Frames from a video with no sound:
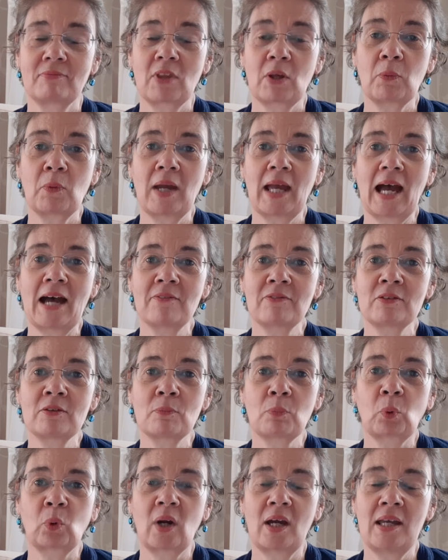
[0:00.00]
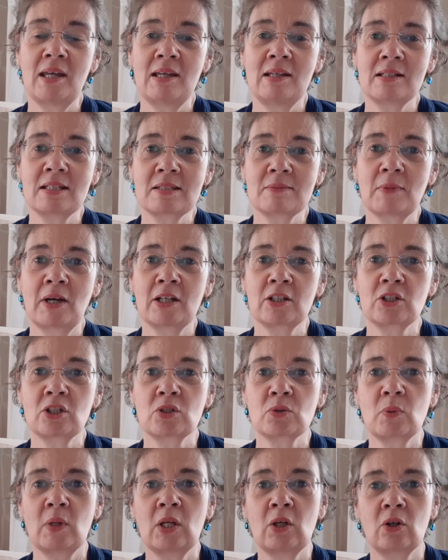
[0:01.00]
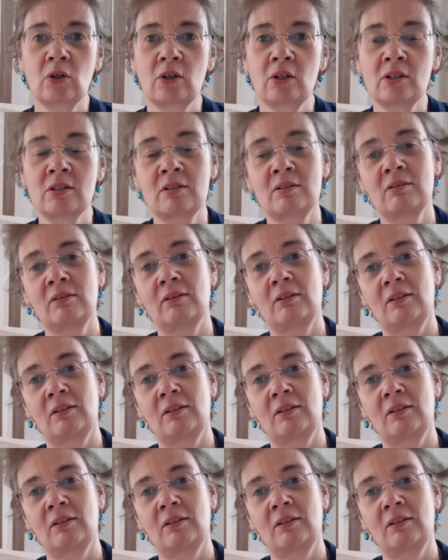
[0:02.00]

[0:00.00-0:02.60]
that we haven't prayed as much as we could,